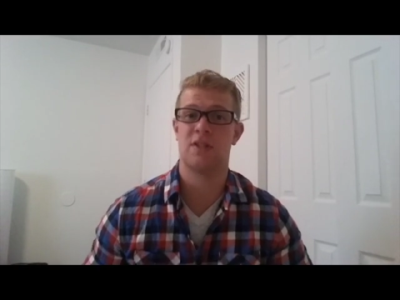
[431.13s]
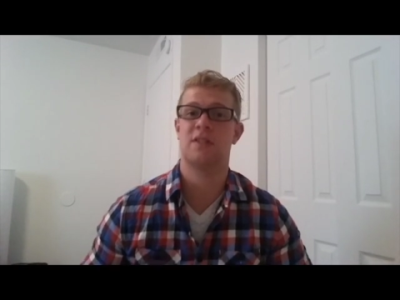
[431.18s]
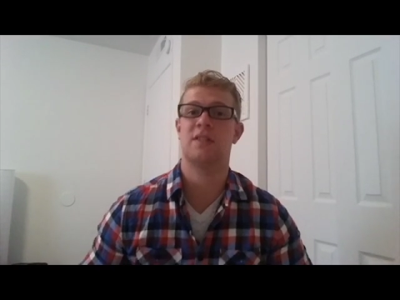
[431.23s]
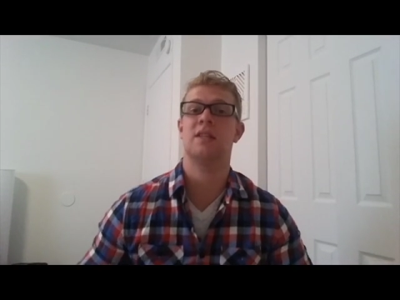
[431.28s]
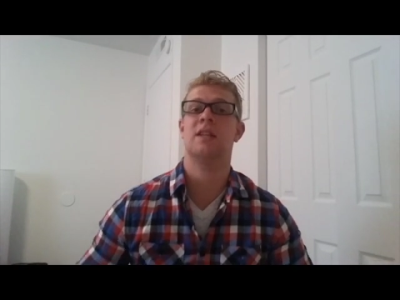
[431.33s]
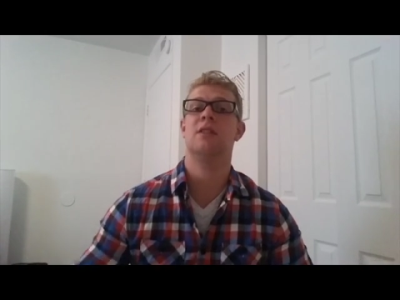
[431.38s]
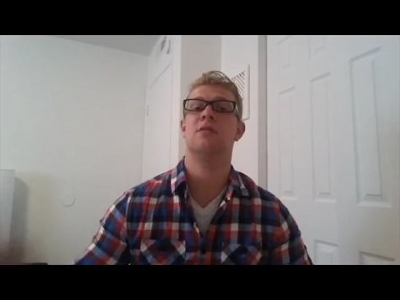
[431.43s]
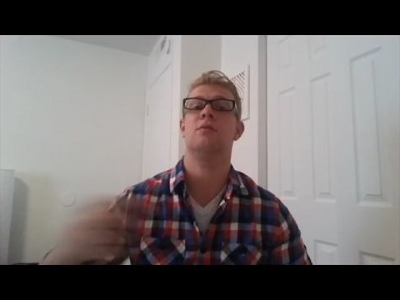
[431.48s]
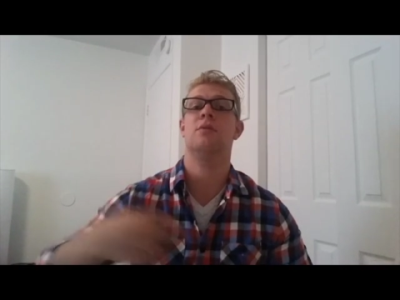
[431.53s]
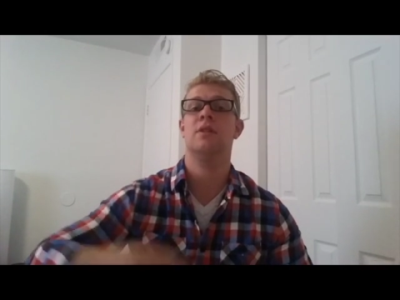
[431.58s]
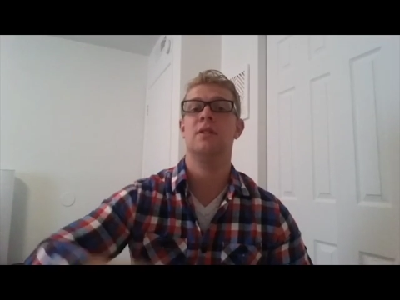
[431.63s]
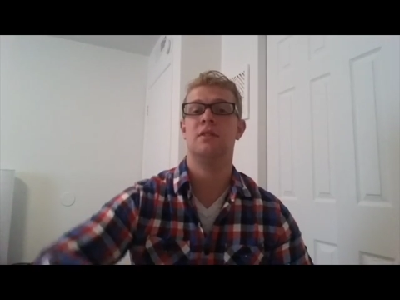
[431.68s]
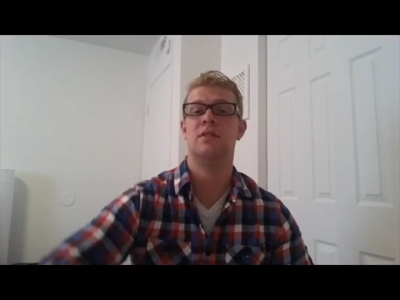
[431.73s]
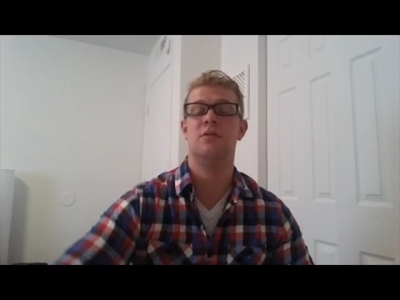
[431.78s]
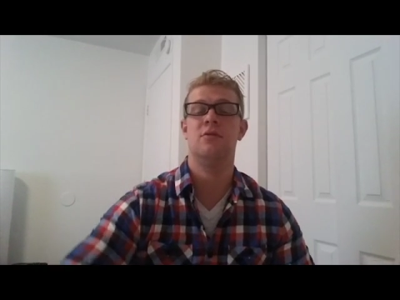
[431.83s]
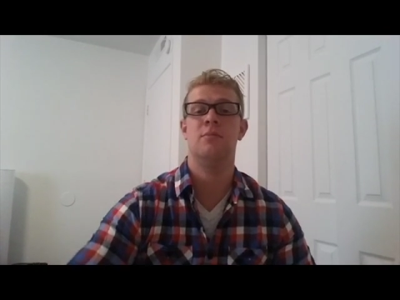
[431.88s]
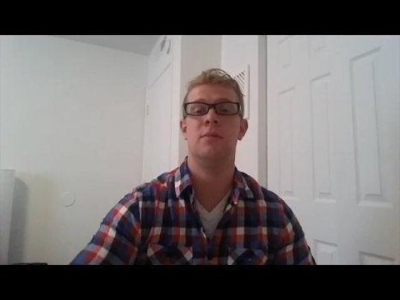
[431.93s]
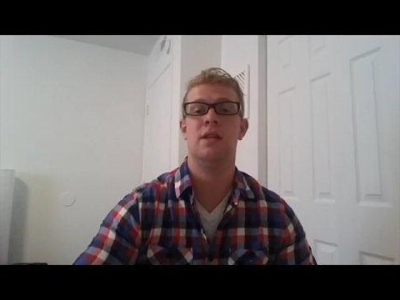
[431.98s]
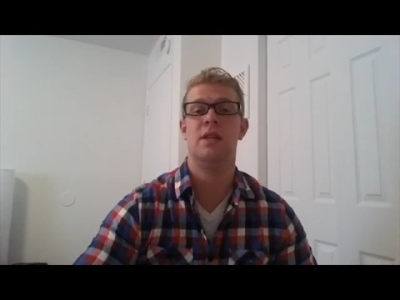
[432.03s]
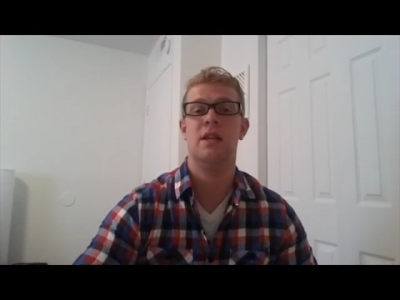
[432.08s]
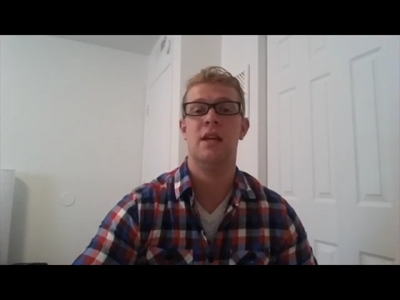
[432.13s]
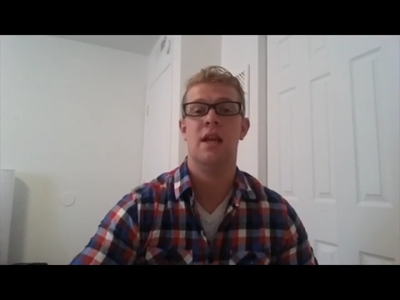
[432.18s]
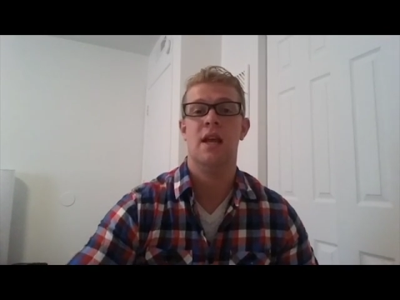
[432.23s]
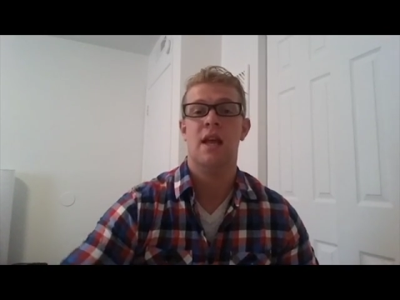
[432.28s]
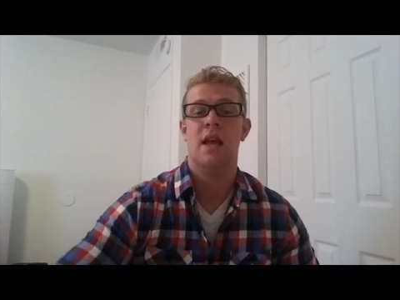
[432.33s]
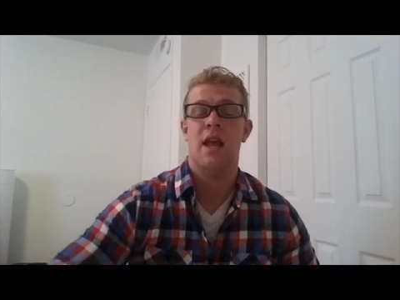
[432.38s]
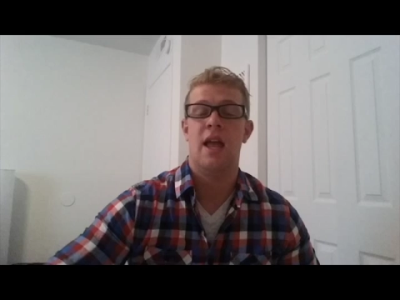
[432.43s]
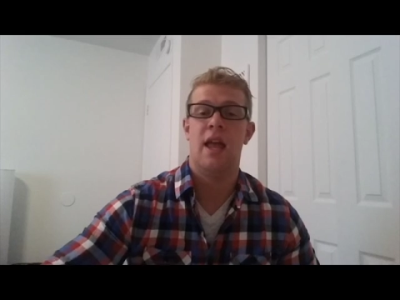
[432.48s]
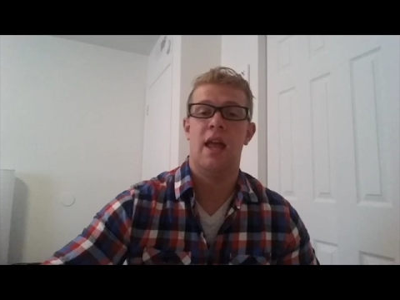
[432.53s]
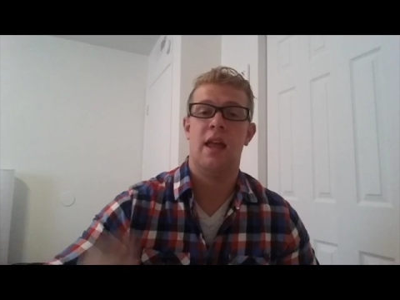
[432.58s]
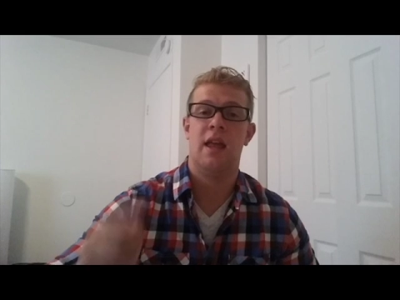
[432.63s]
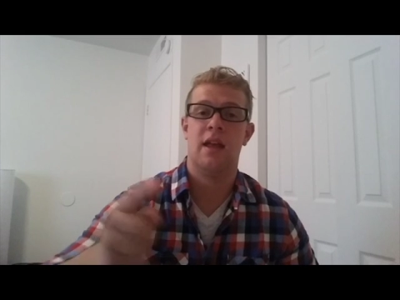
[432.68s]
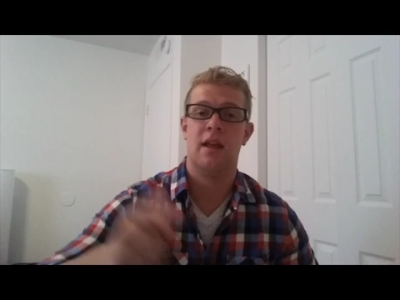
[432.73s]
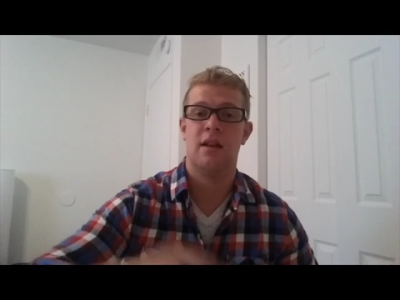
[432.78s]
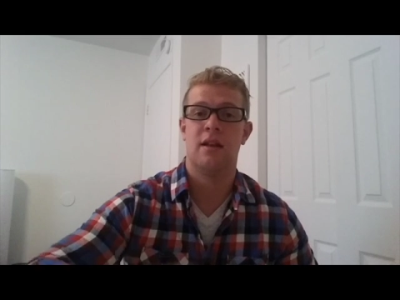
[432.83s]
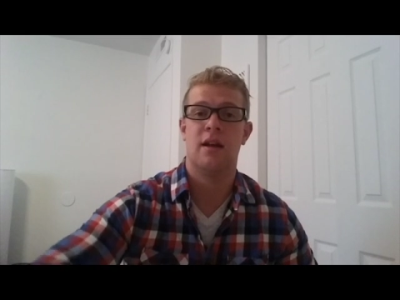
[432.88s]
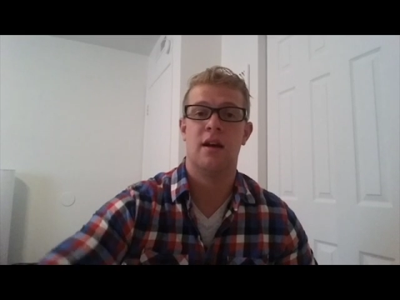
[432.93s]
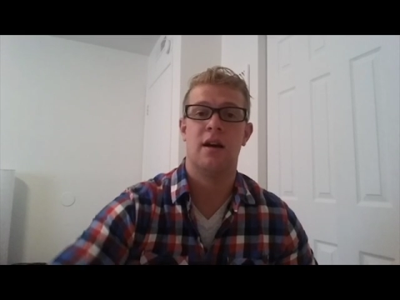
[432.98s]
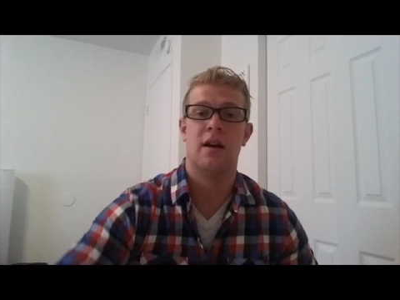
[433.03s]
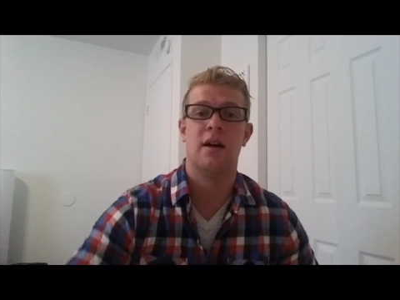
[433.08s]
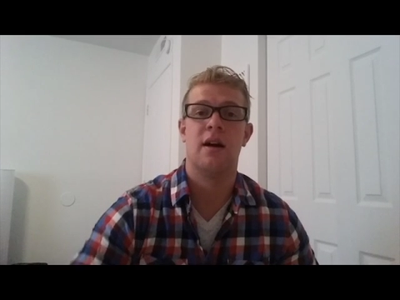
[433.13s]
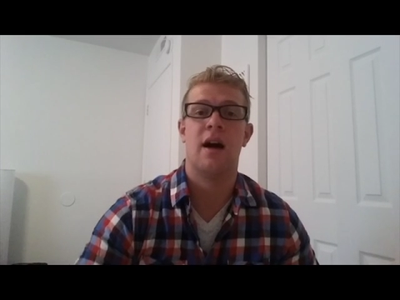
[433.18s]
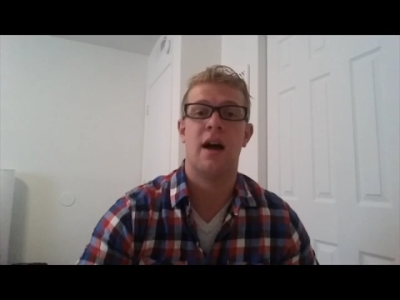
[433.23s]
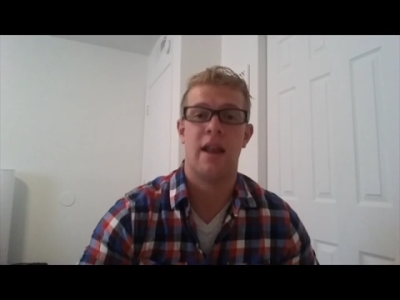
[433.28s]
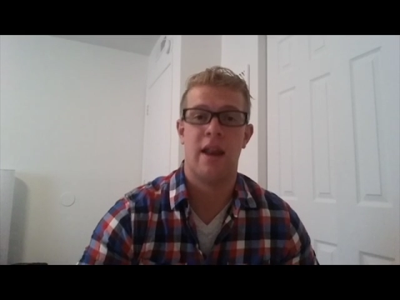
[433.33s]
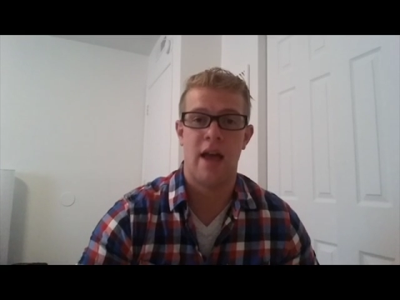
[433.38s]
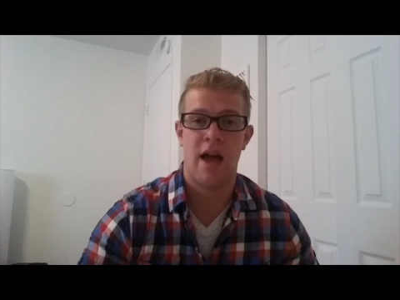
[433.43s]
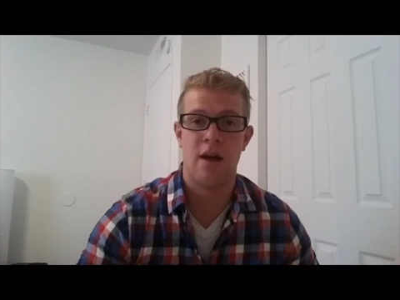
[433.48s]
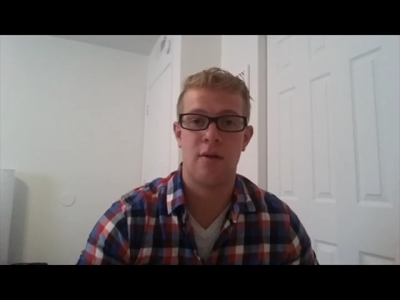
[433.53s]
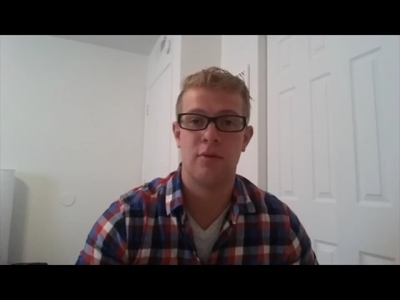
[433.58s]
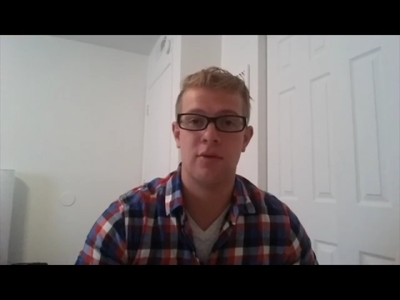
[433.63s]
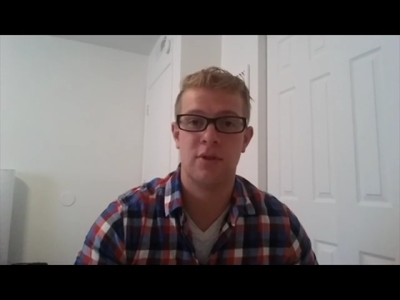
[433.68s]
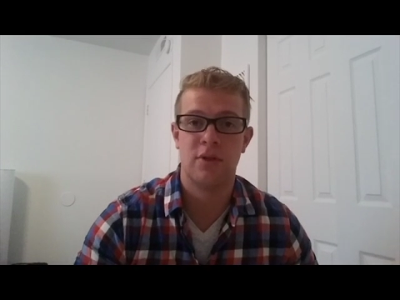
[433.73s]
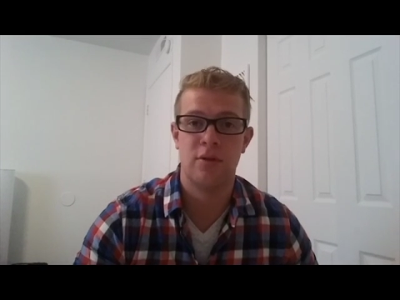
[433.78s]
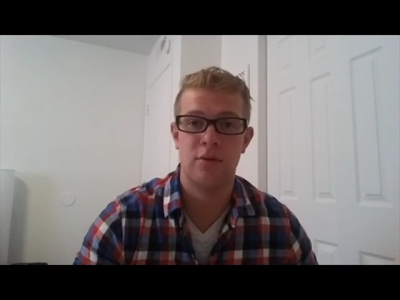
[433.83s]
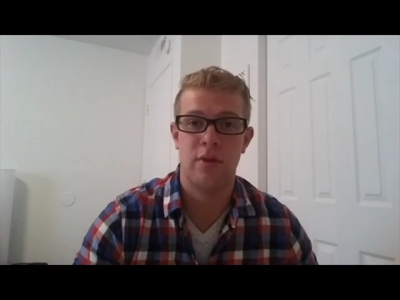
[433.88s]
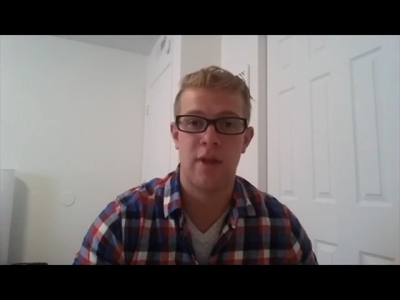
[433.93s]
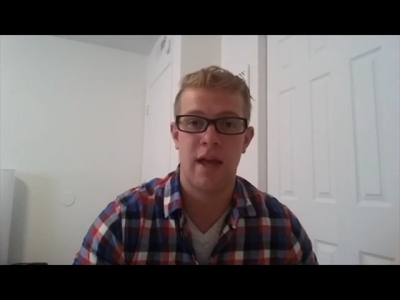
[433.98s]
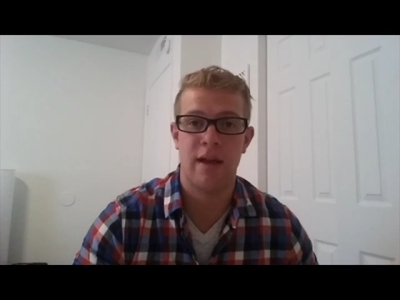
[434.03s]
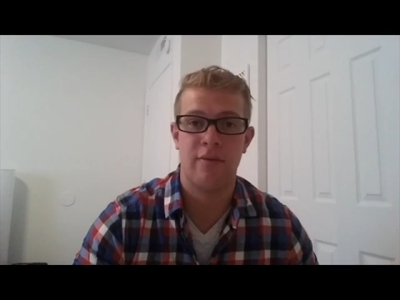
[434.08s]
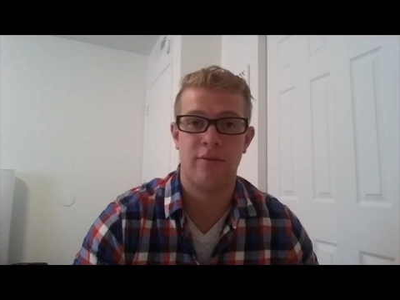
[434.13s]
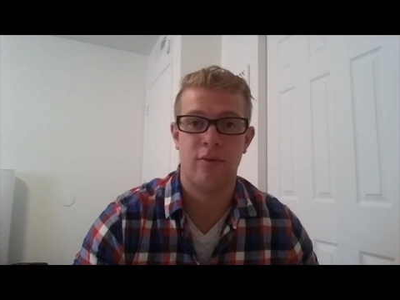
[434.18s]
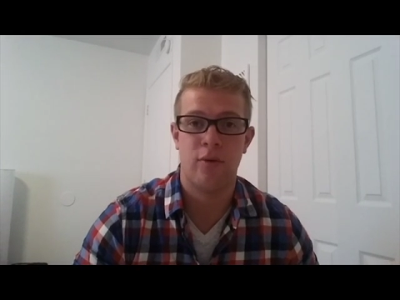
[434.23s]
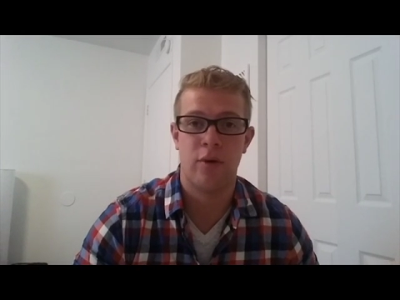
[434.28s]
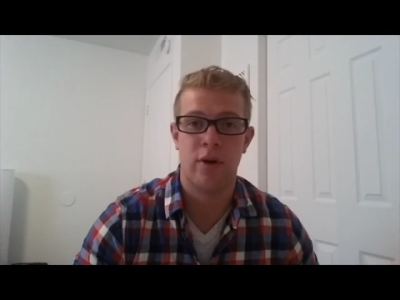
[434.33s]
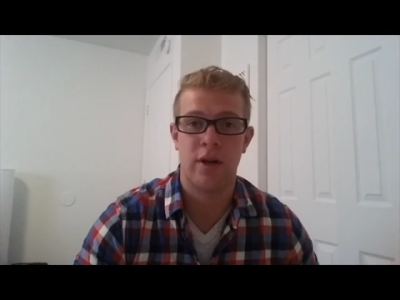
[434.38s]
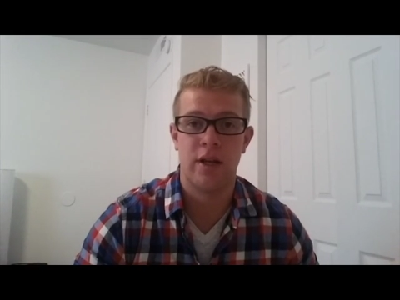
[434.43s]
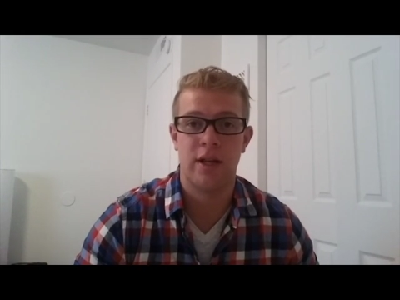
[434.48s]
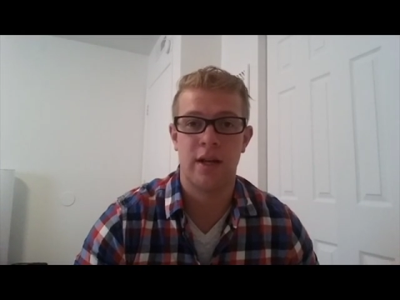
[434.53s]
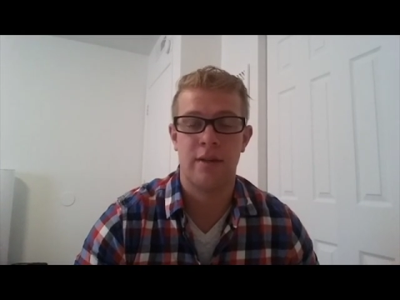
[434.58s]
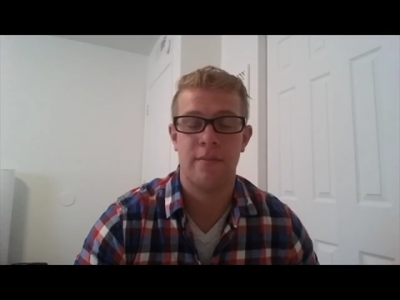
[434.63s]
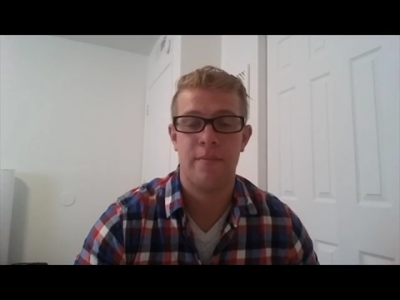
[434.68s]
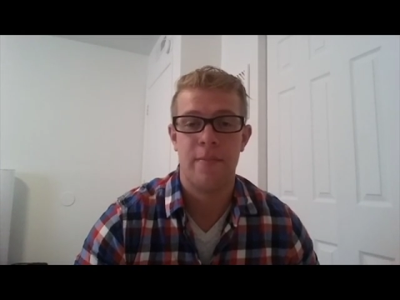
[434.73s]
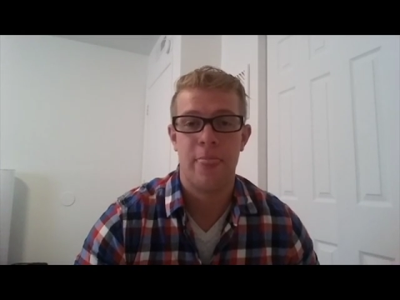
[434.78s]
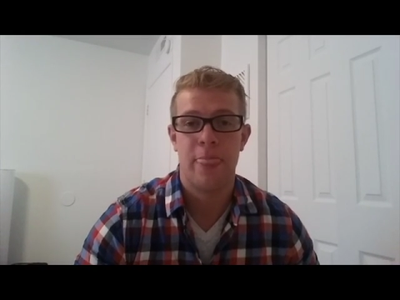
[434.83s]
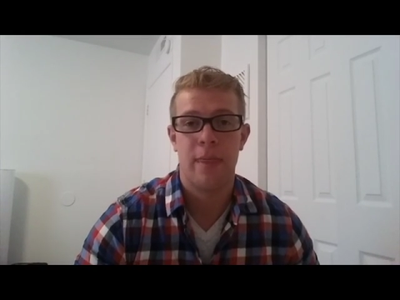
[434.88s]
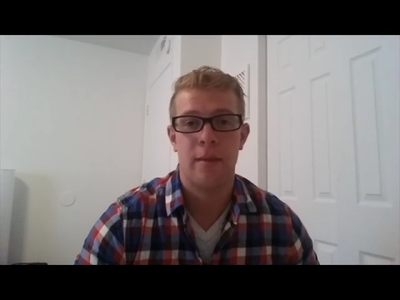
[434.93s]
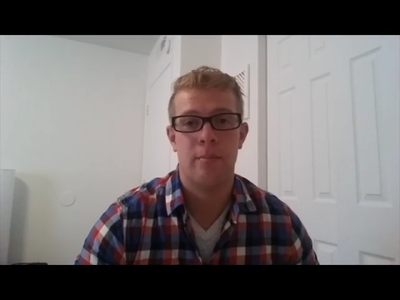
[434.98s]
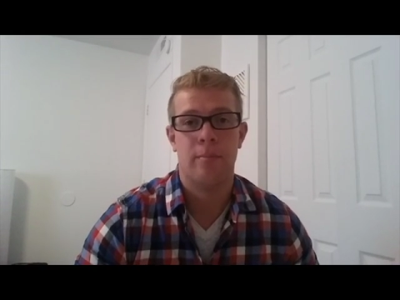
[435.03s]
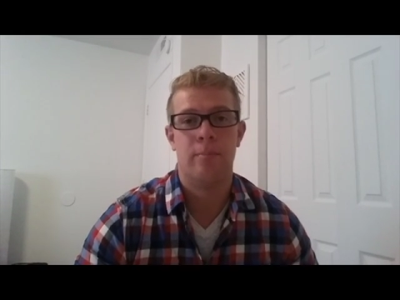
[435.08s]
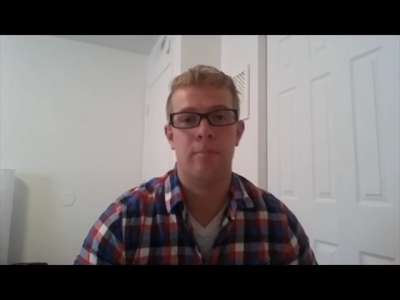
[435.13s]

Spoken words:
Just send one to me, and I will do that for you.